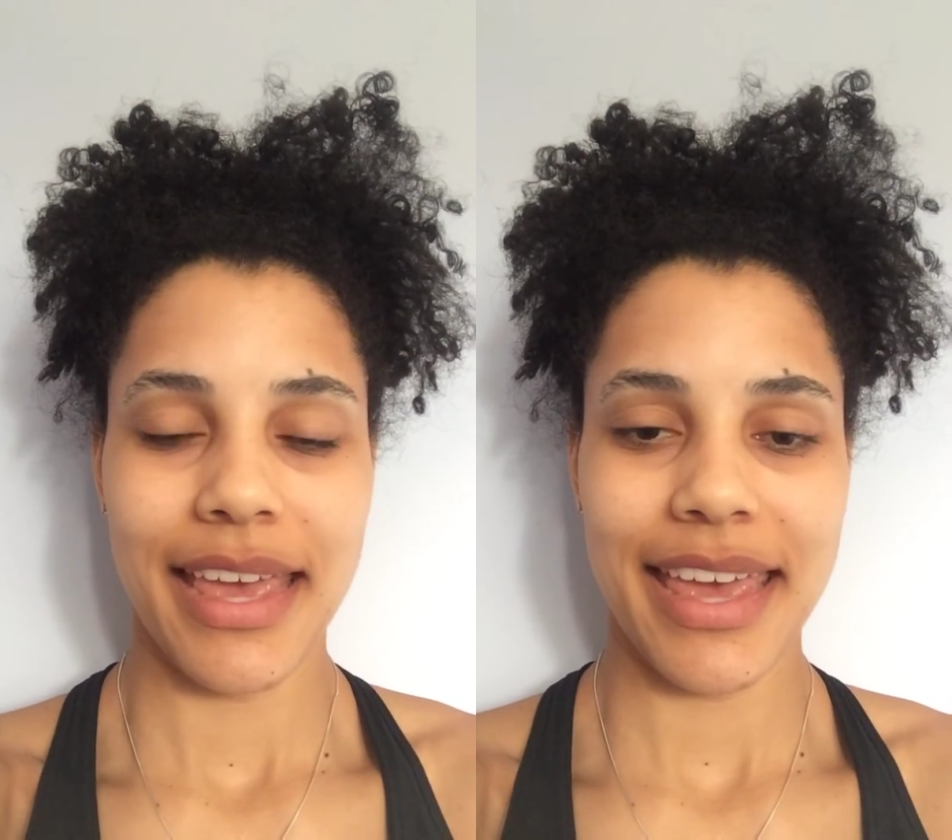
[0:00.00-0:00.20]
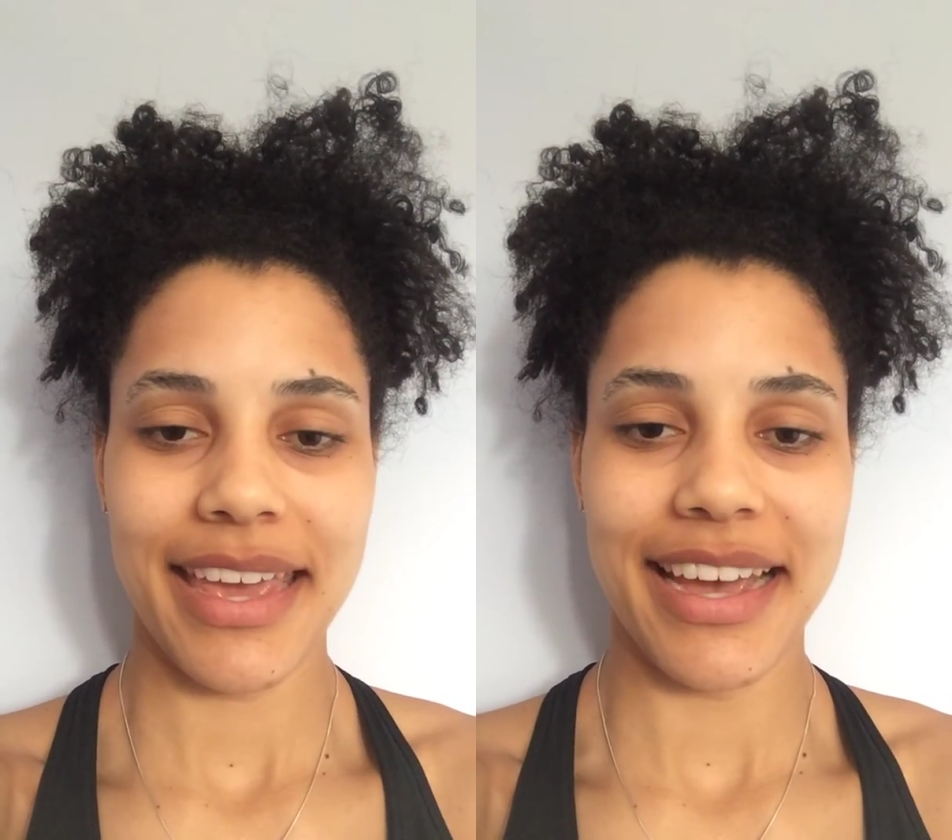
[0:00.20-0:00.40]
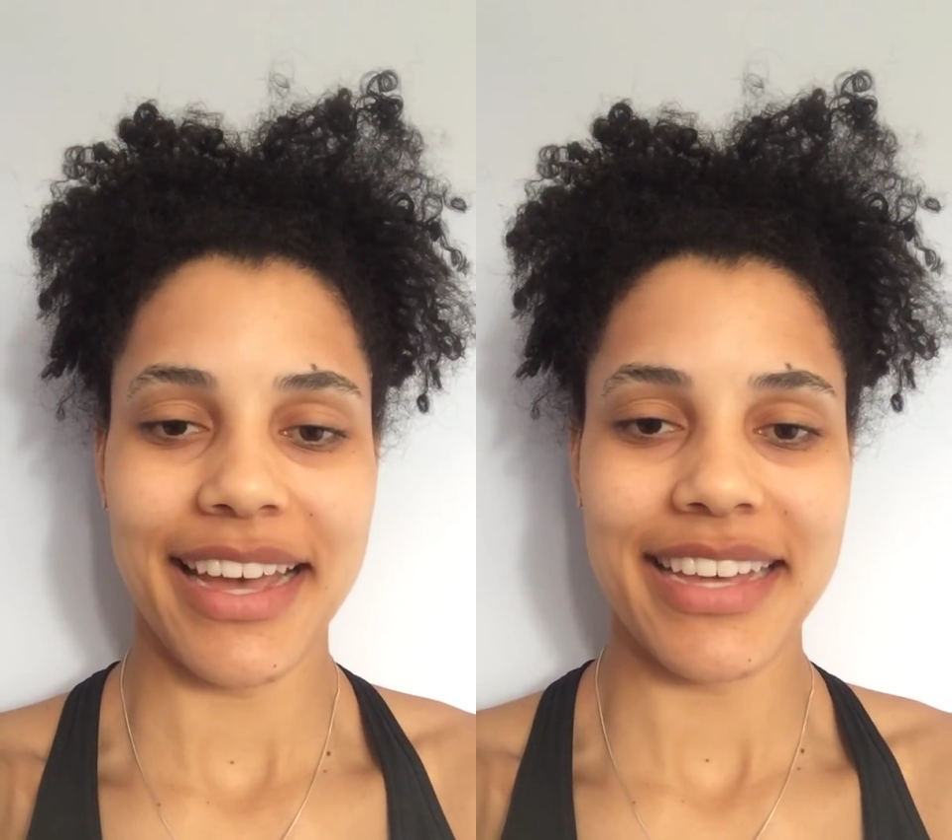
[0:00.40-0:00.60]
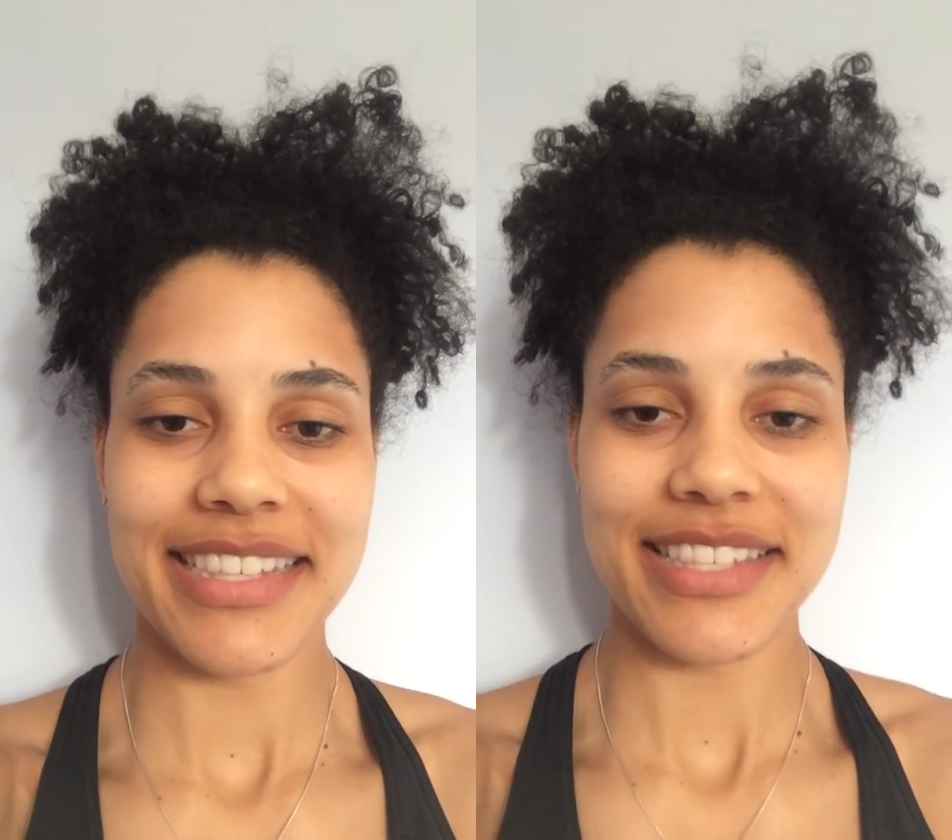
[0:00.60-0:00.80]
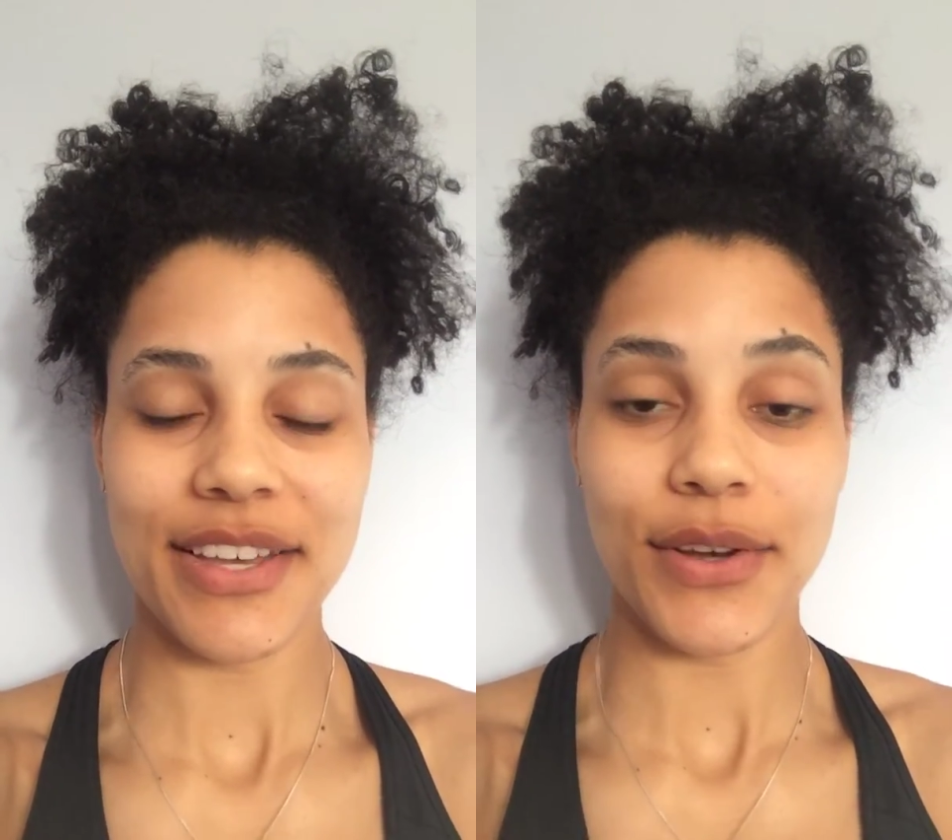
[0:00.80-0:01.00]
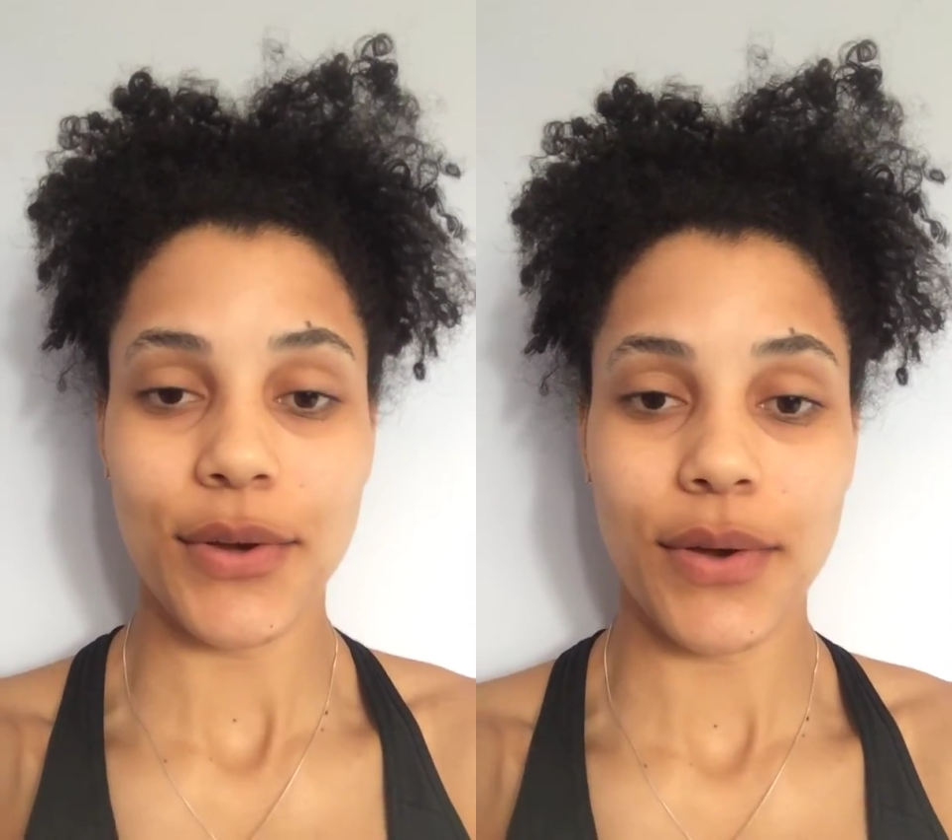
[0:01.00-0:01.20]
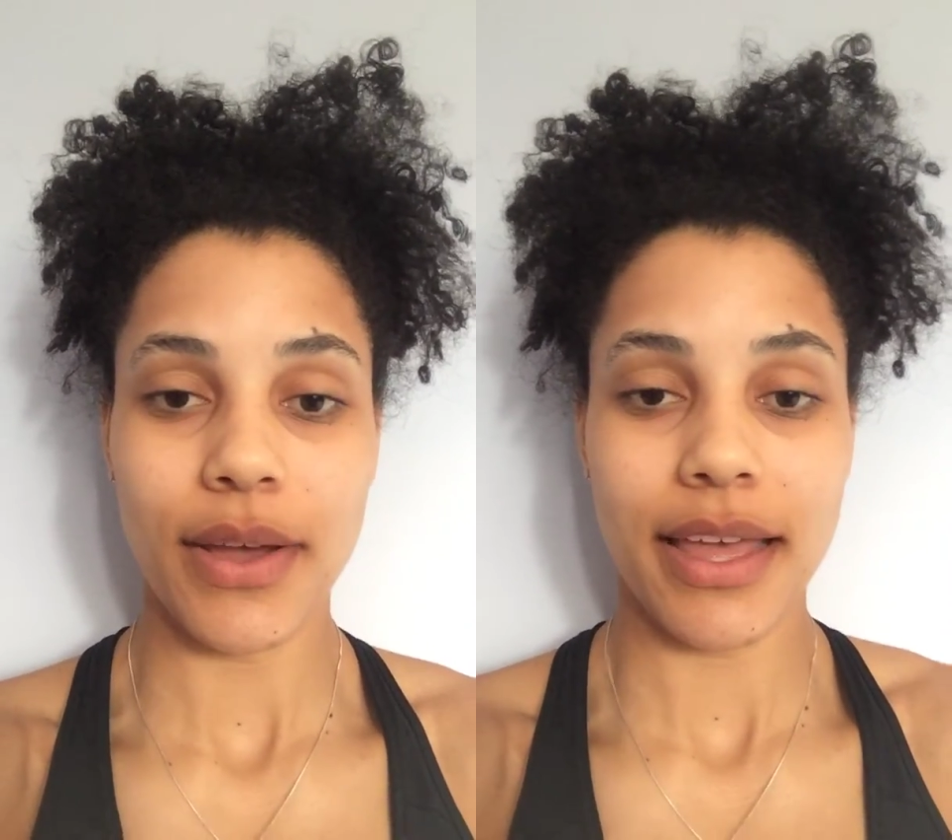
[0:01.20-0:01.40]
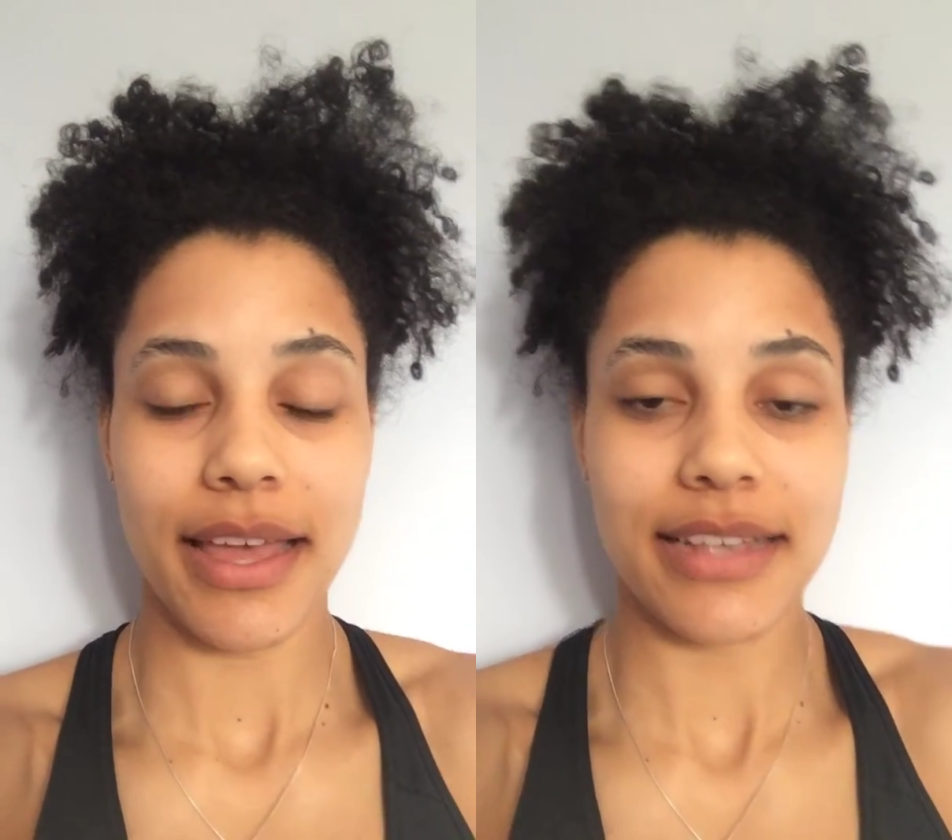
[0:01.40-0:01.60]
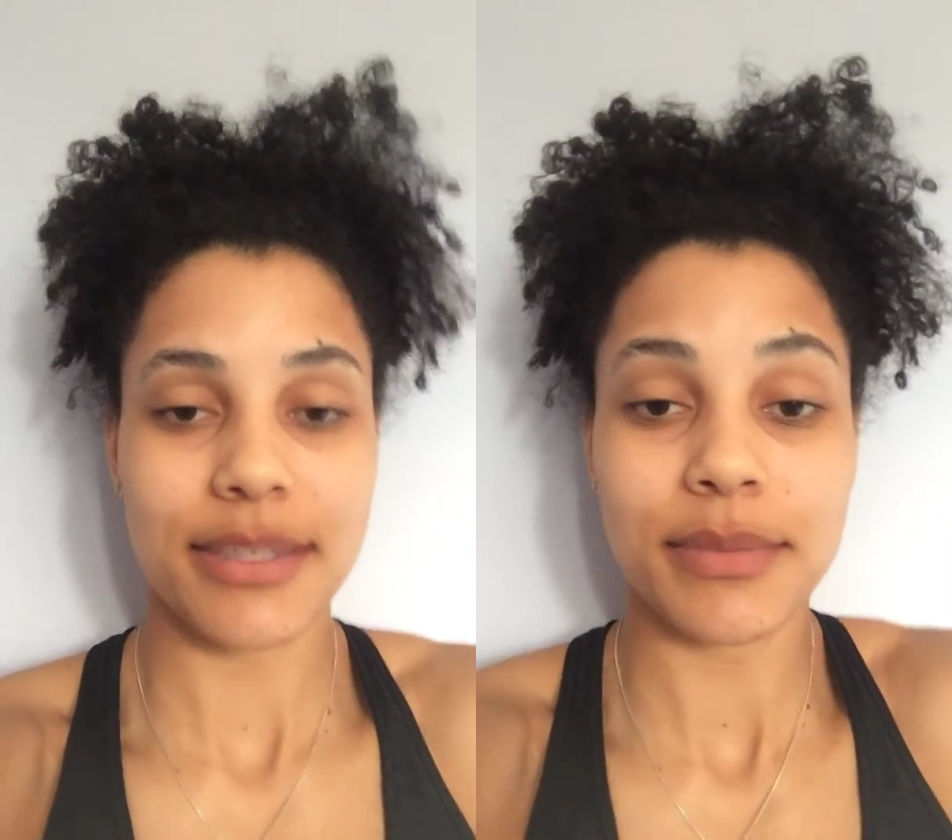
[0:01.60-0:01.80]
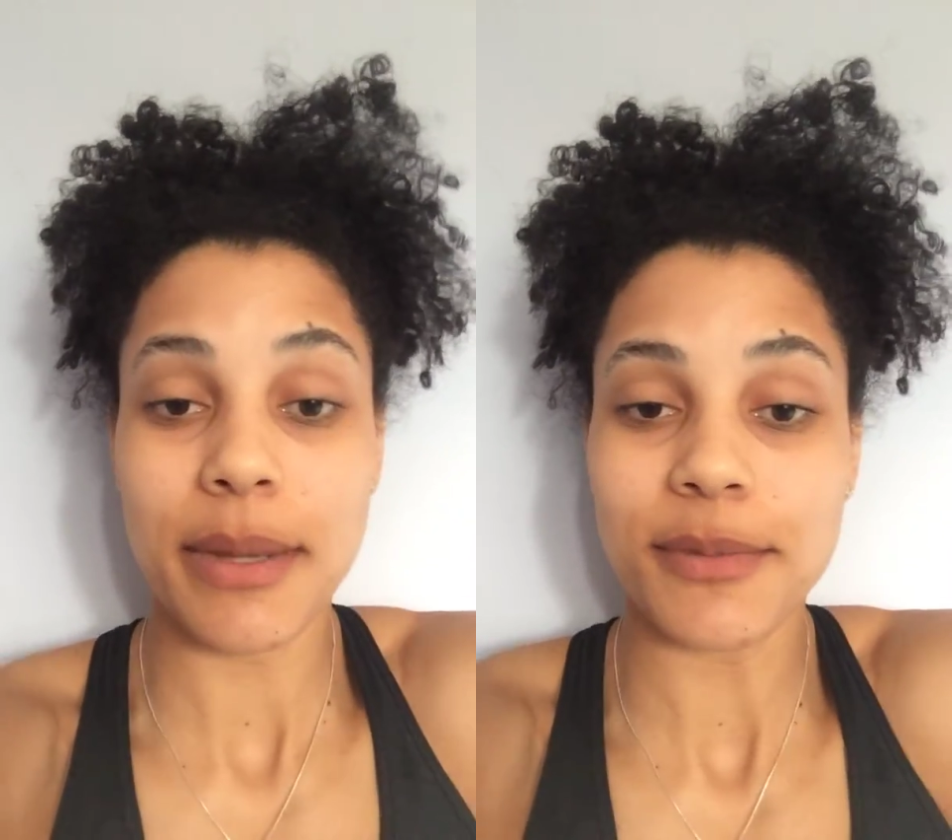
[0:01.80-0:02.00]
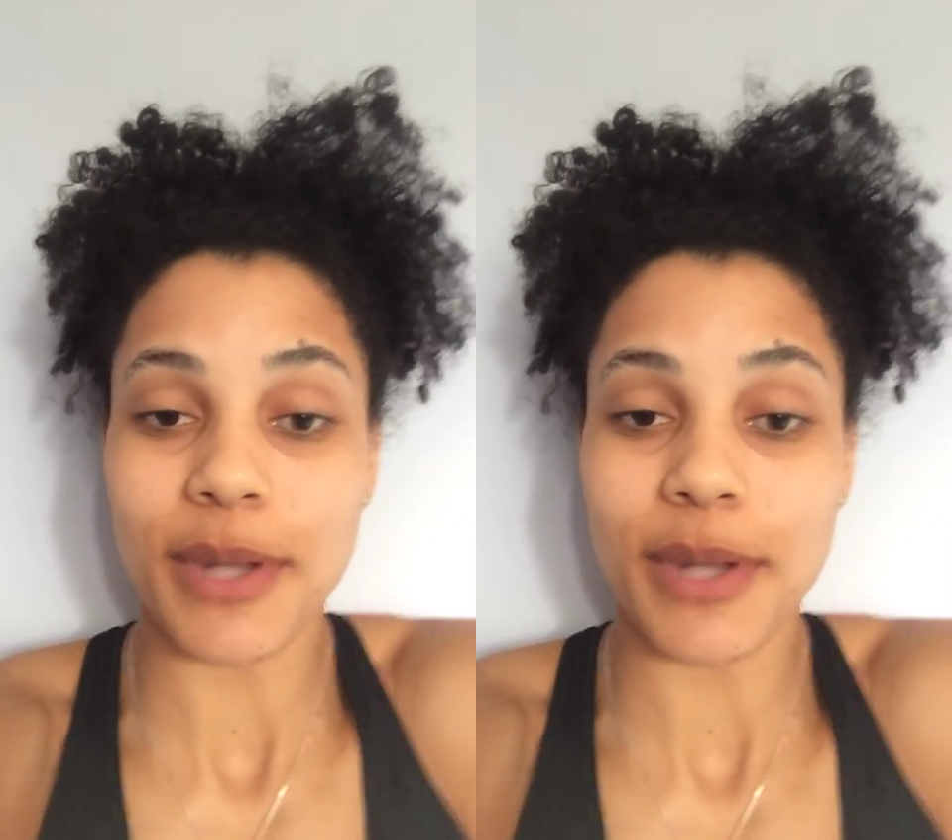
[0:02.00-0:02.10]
Hey guys, so sometimes